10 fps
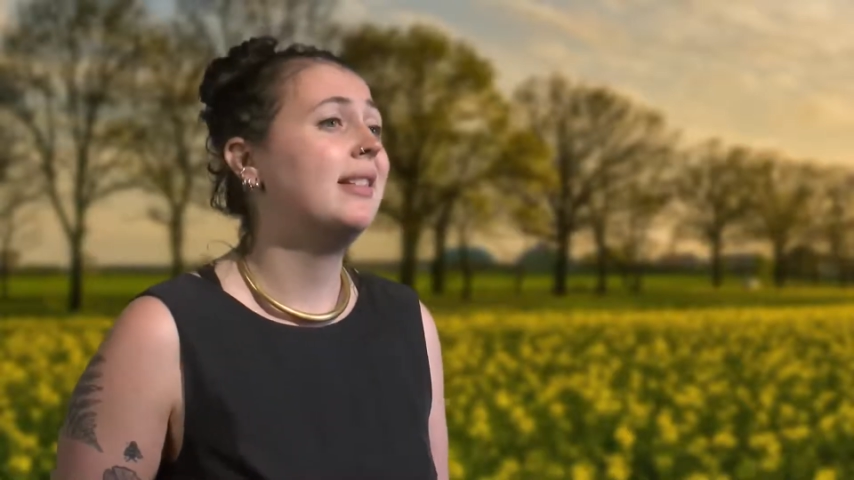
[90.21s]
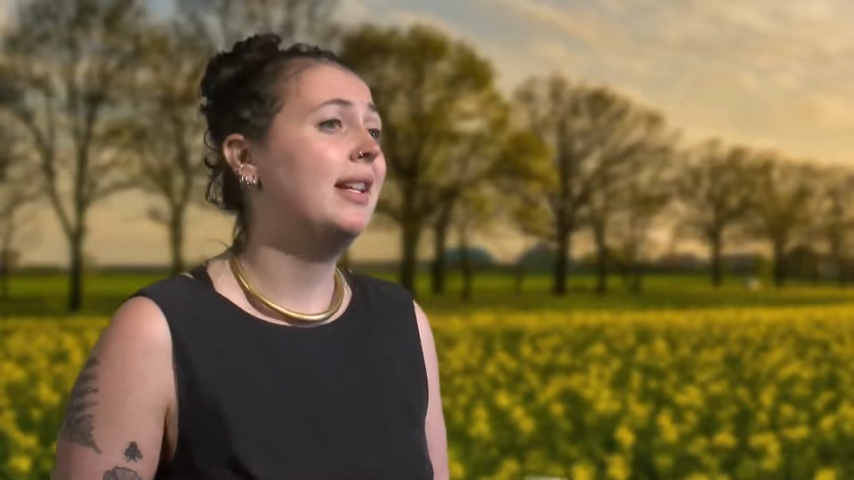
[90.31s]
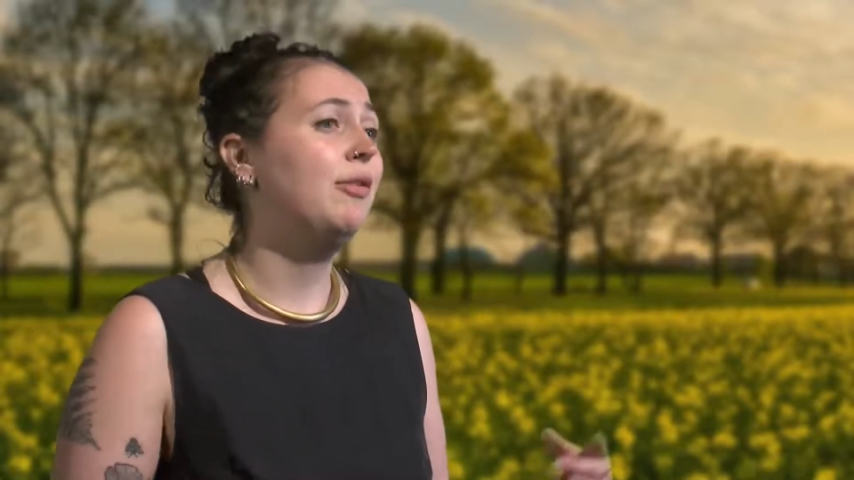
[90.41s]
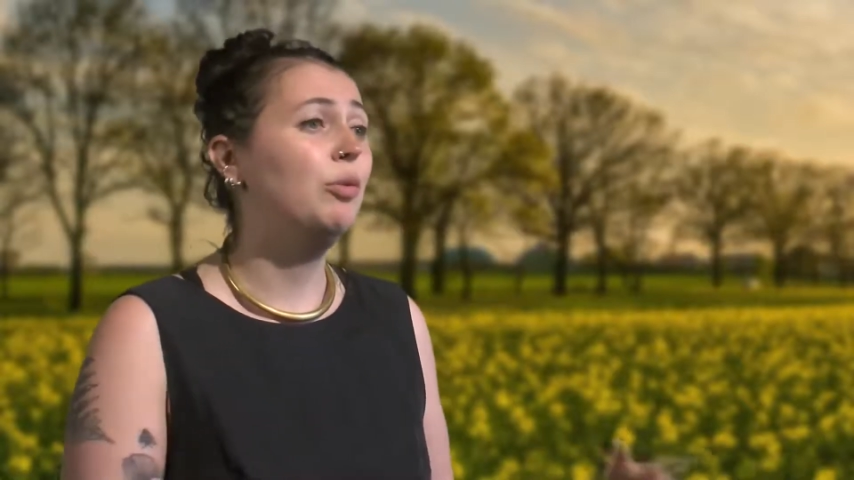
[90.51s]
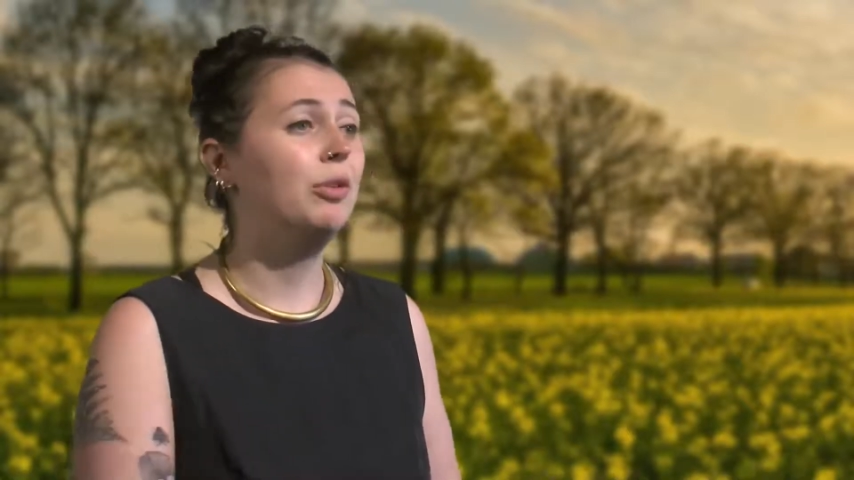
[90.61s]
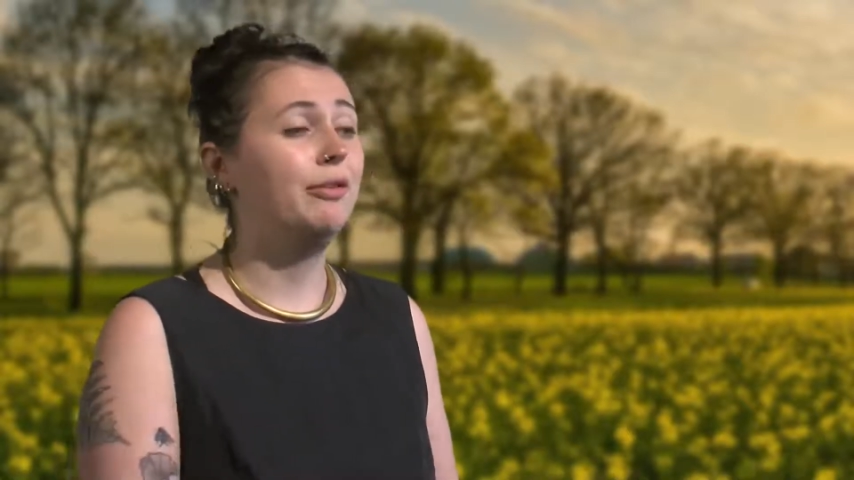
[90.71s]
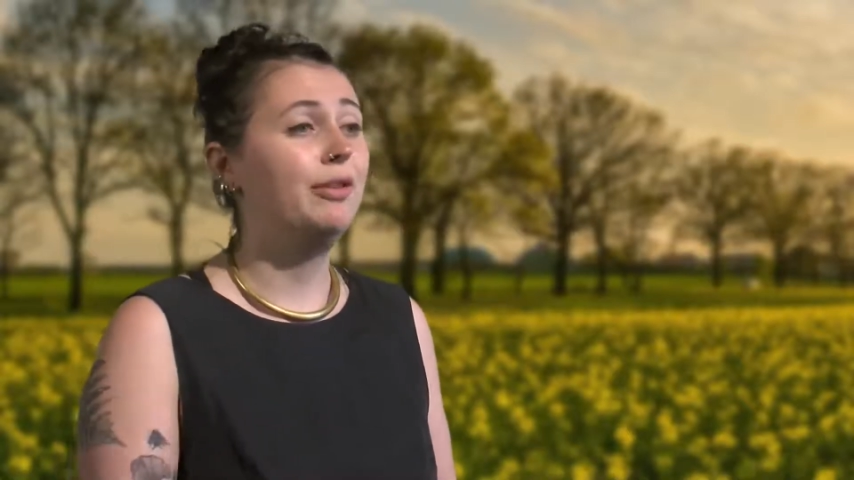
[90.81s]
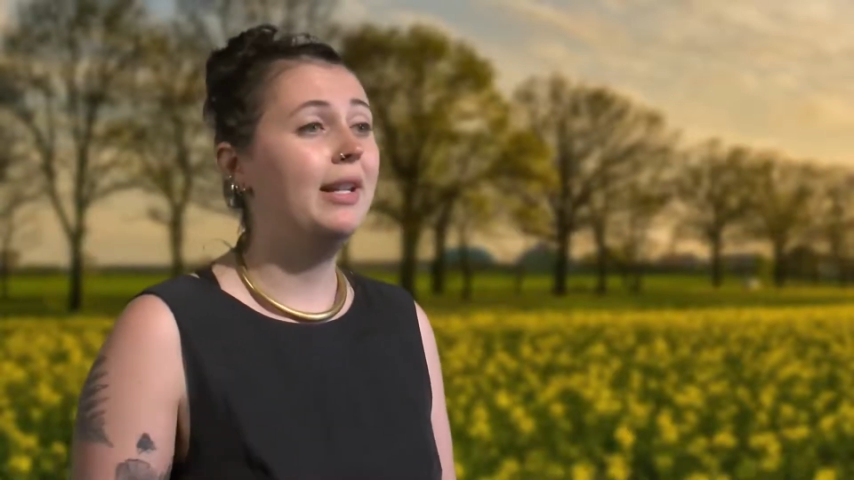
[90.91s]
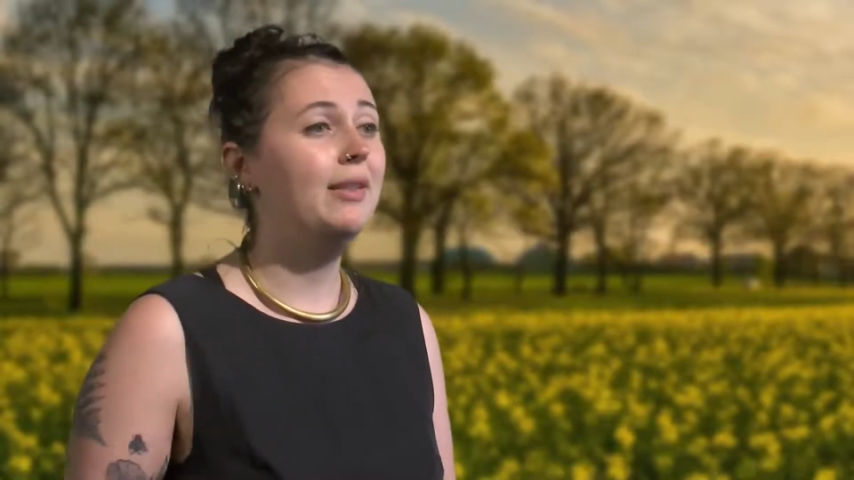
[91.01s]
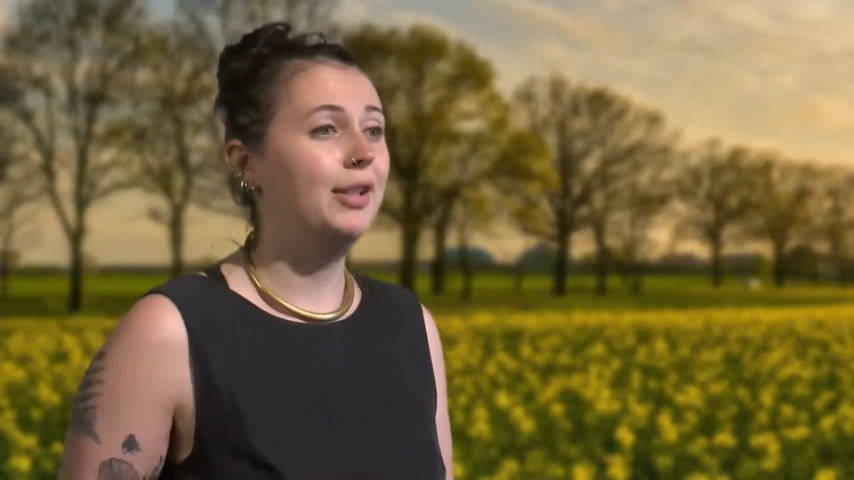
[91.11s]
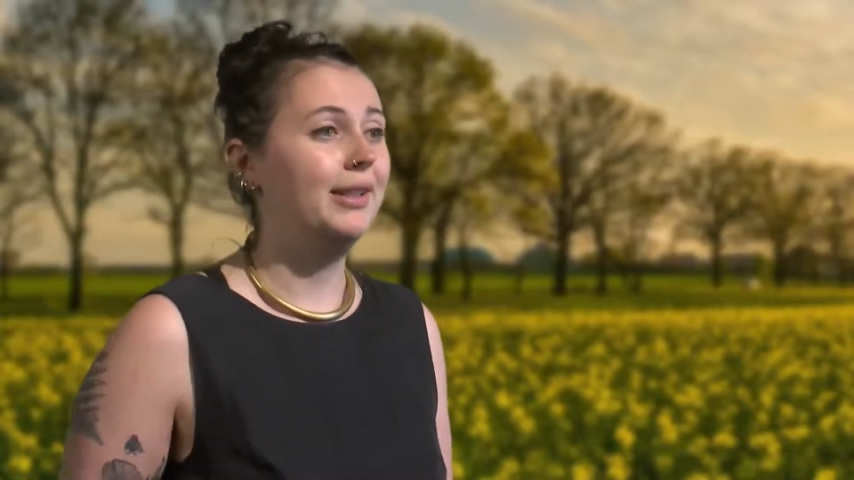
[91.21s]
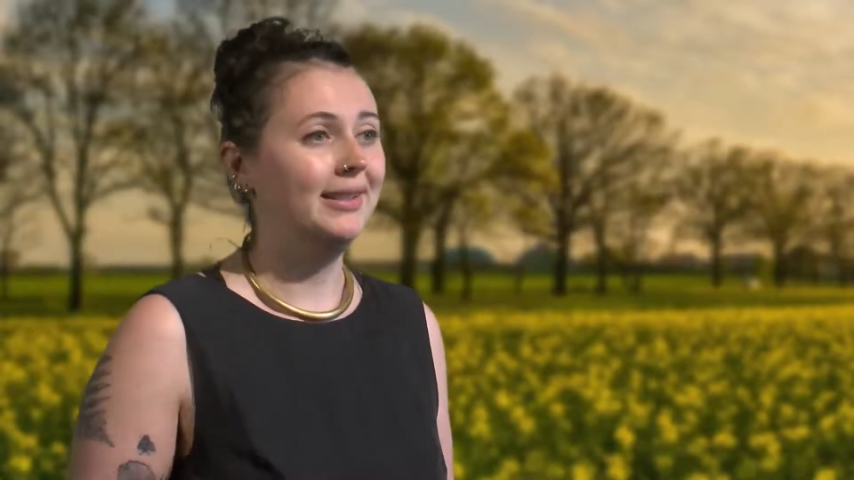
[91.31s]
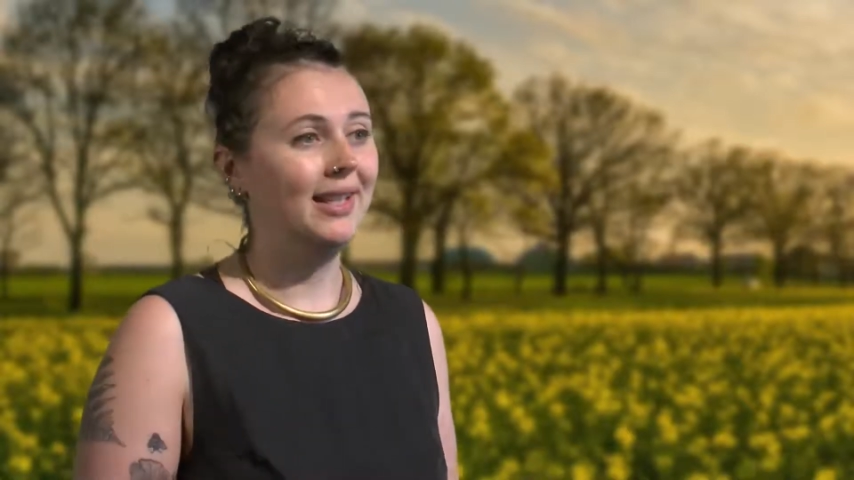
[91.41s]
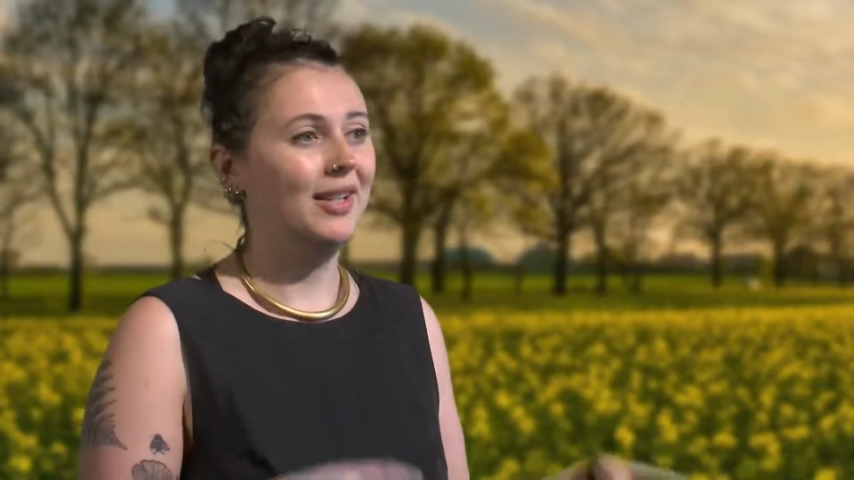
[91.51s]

give you all a flavour